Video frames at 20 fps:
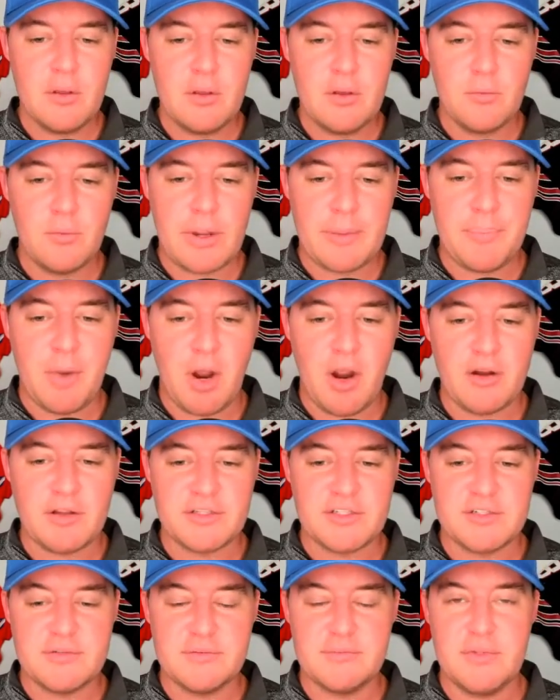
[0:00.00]
Rick
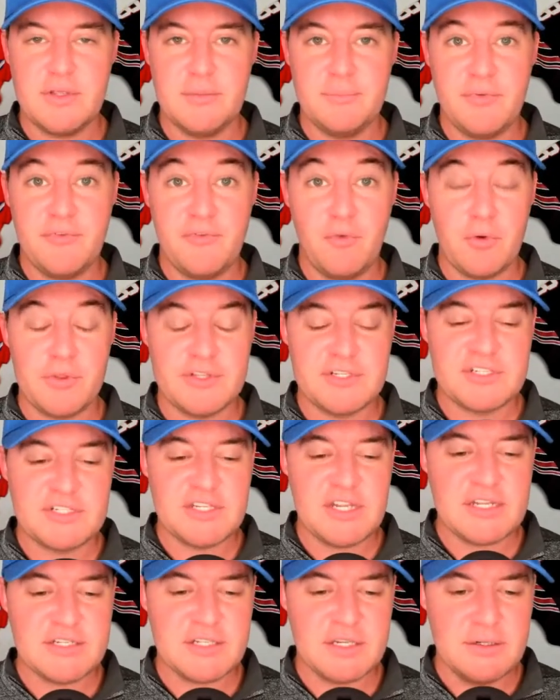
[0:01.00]
Barnes before this
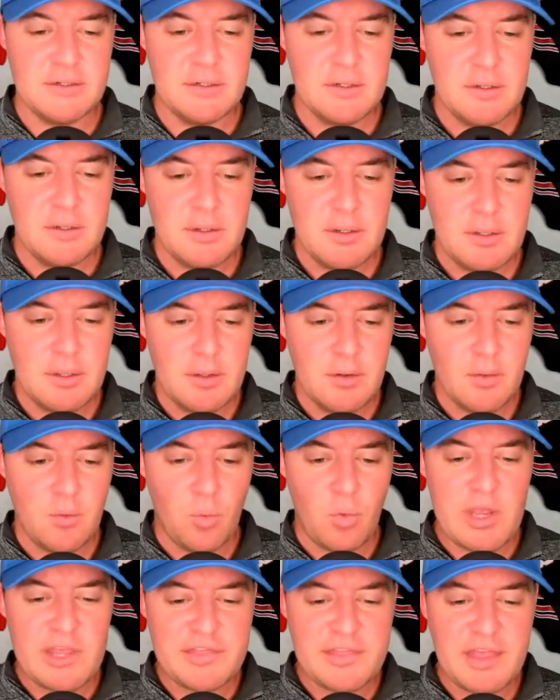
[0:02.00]
season.
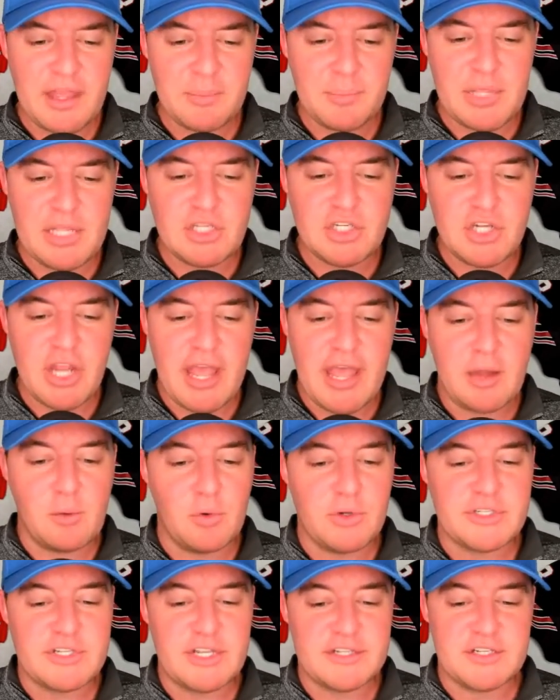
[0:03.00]
"We think BJ
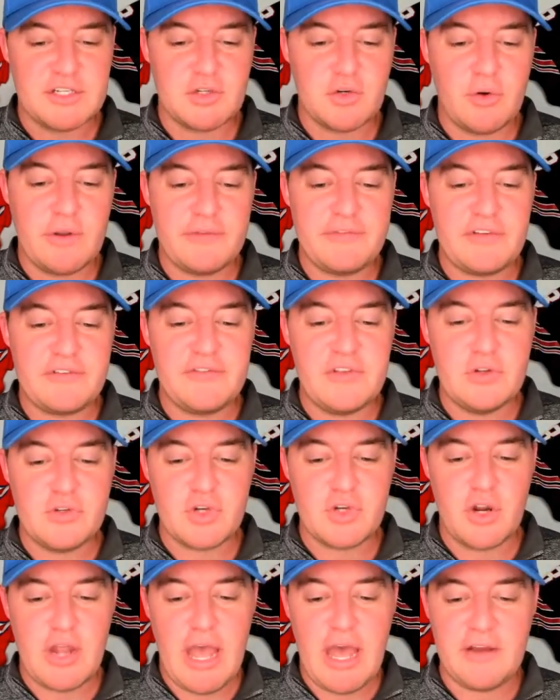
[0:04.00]
Edwards has a terrific
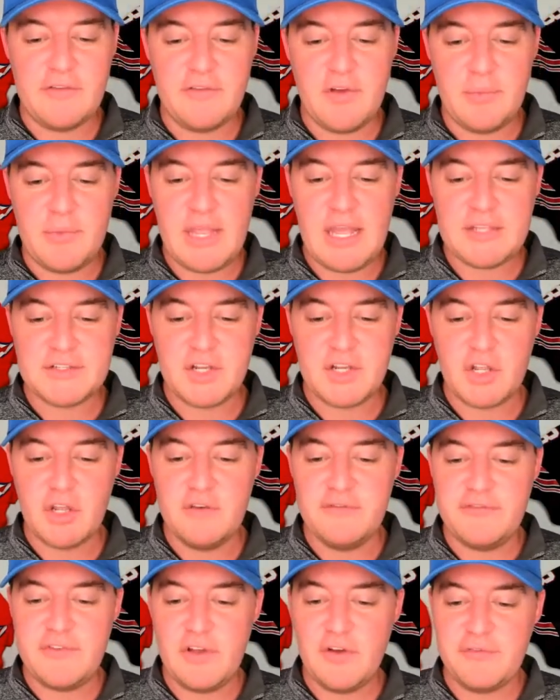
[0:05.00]
future ahead of him. He has a
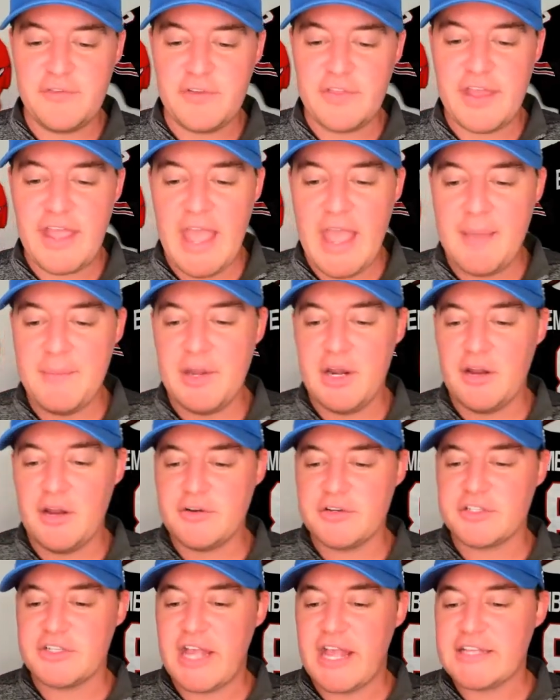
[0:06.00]
good feel for the game and
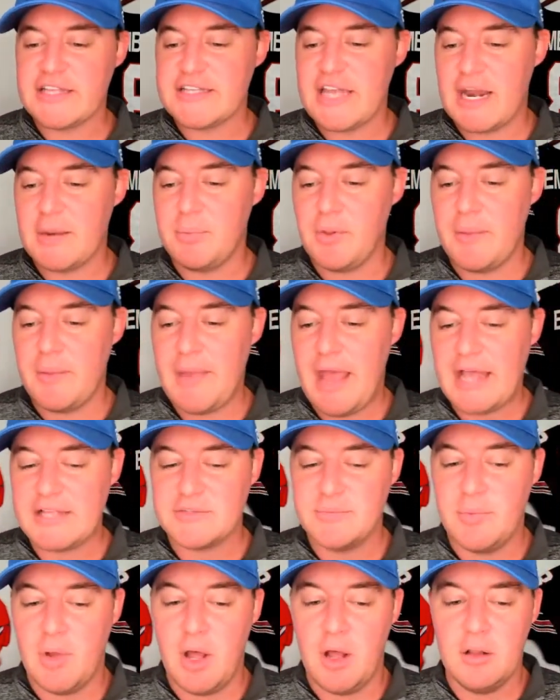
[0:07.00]
understands how to play
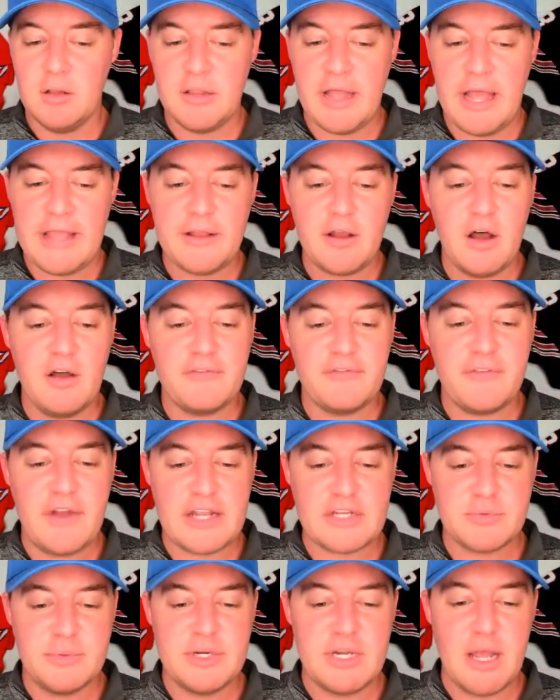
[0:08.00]
basketball. Like all
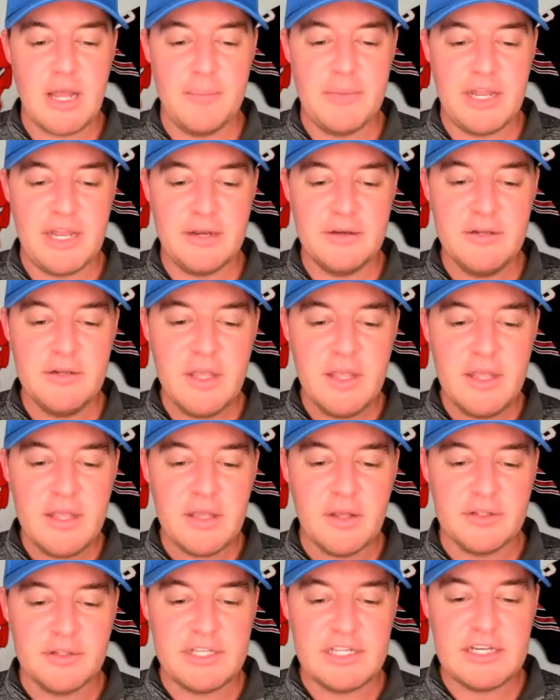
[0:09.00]
freshmen coming in,
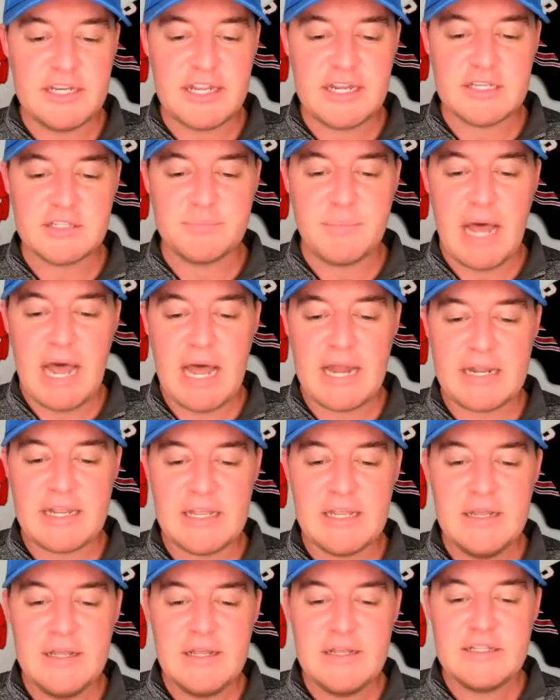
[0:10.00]
he'll need to get his
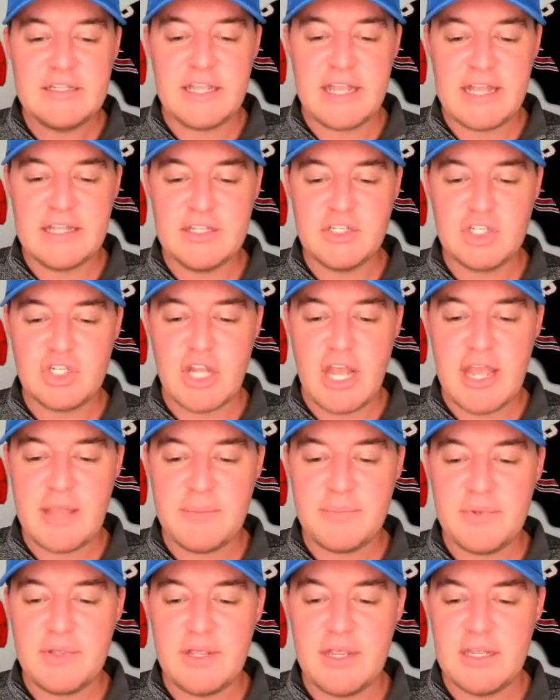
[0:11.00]
body to get in
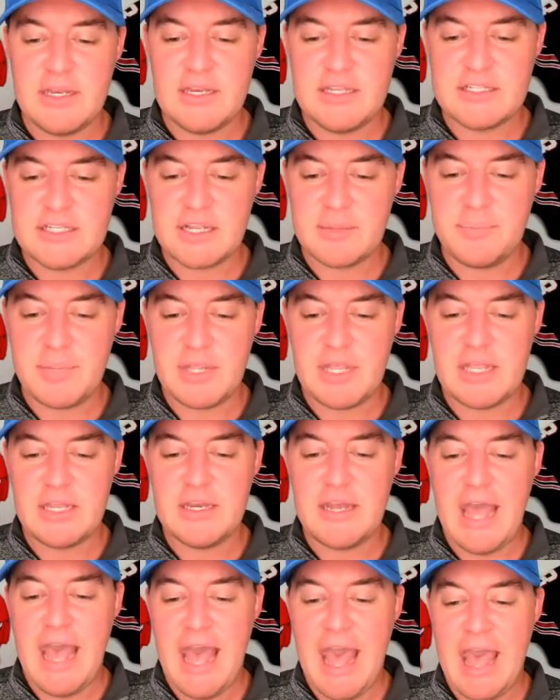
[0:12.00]
shape. He needs to
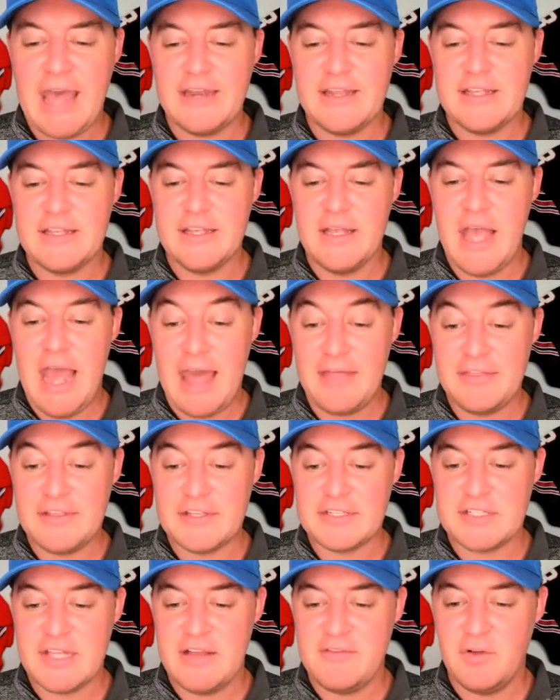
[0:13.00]
compete at
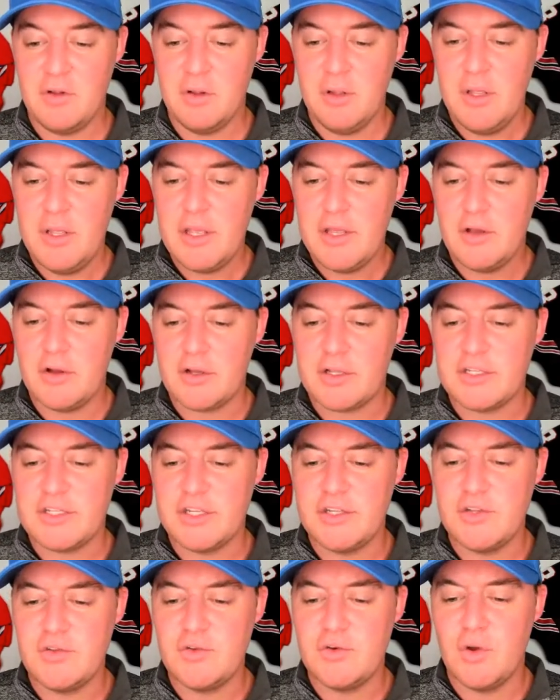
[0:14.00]
this level. He'll
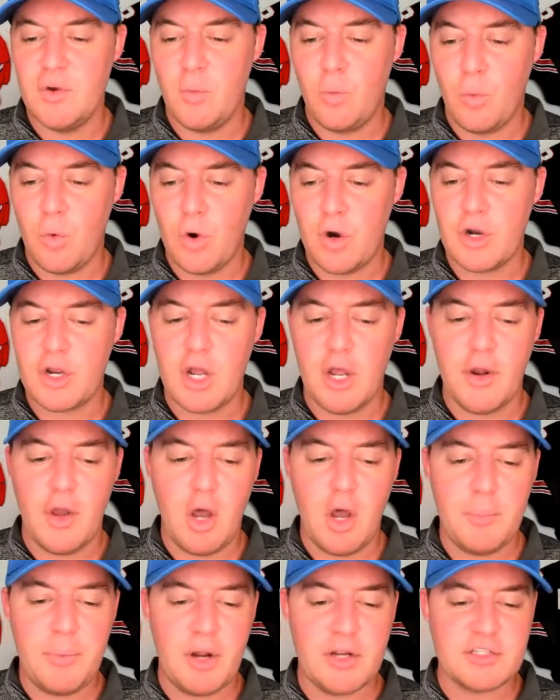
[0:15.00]
continue to work on
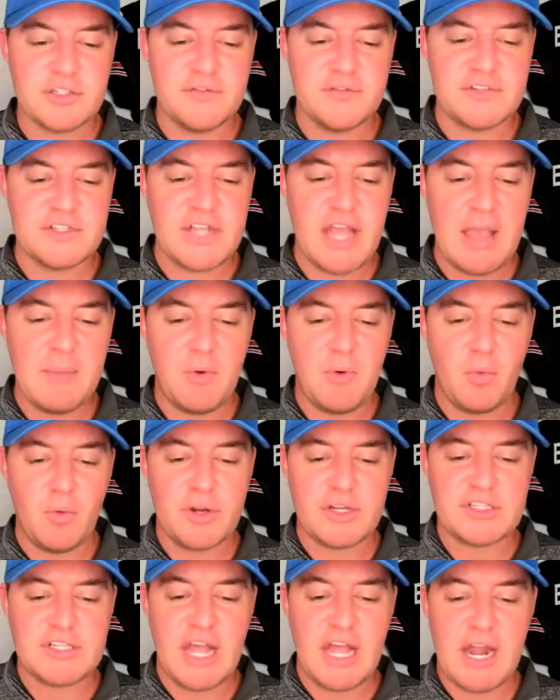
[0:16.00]
all parts of his game, but
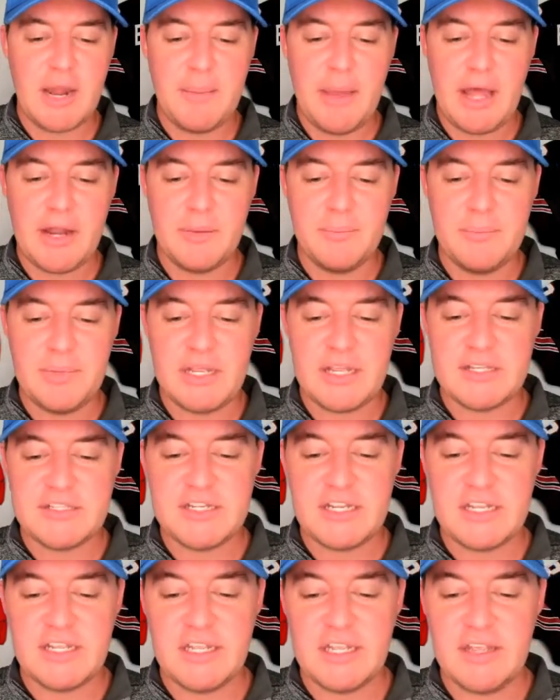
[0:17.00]
we're excited about him because
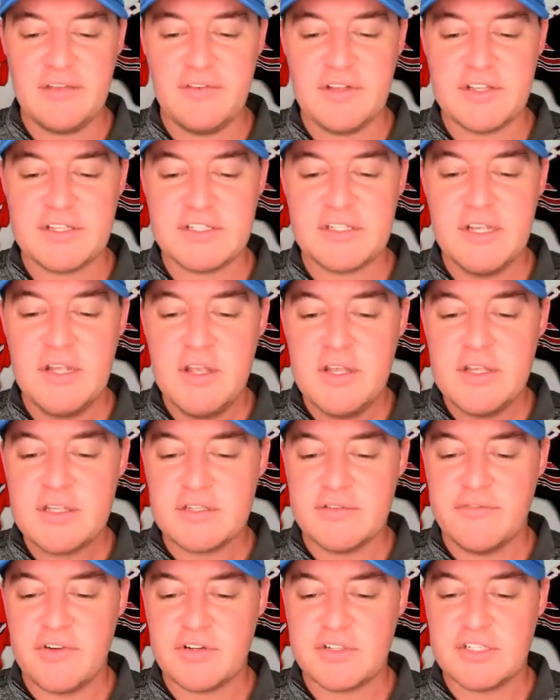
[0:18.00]
he can give us
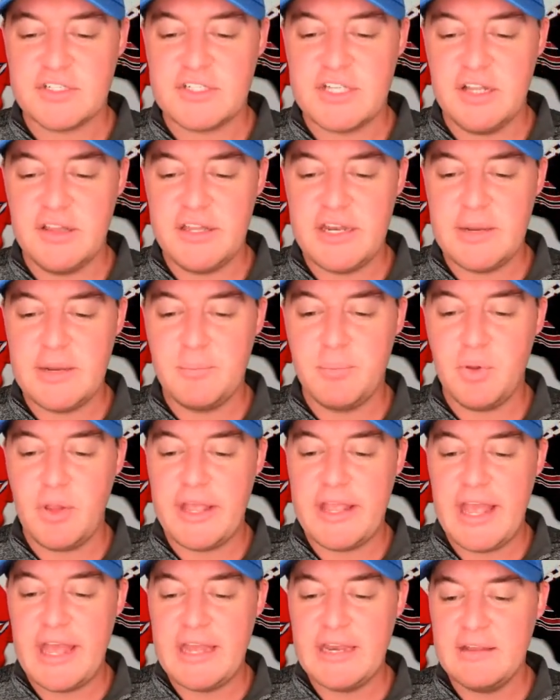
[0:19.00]
some versatility and
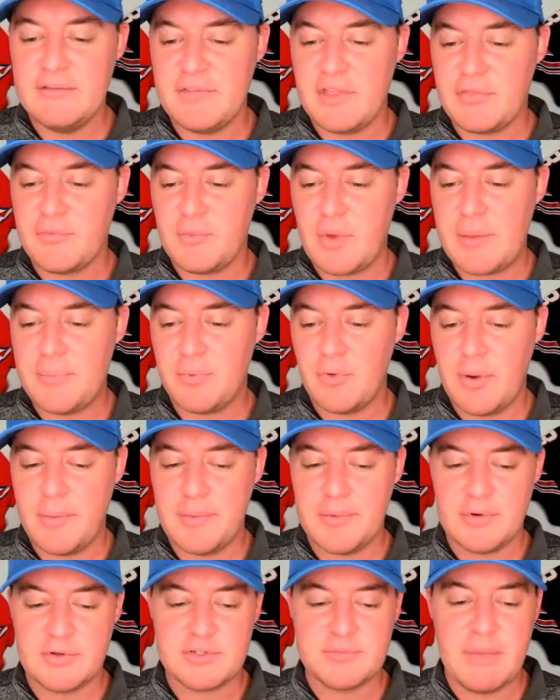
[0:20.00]
play any of the three
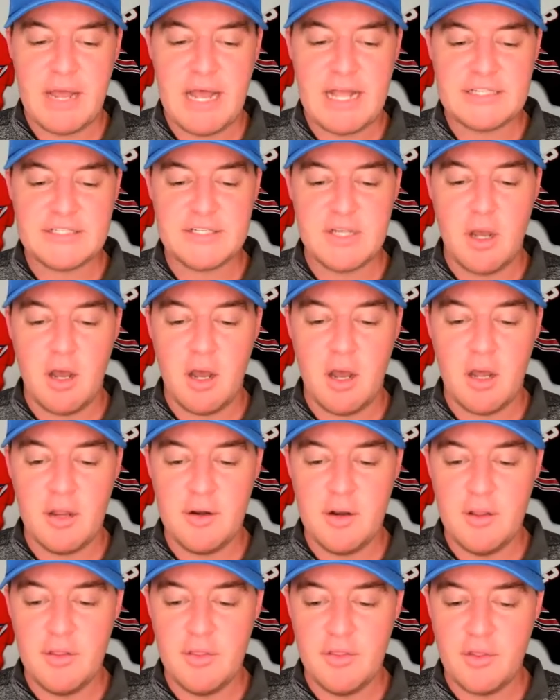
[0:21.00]
perimeter spots
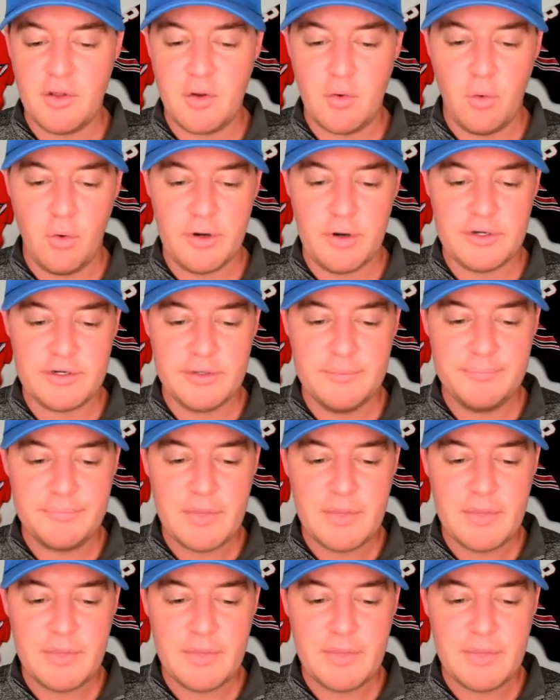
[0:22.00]
on the court."